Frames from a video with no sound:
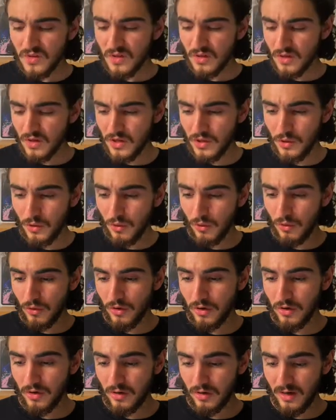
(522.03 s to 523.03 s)

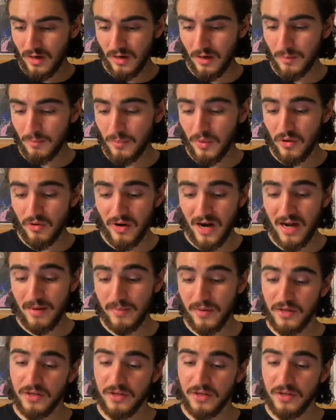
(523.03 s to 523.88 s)
parameters,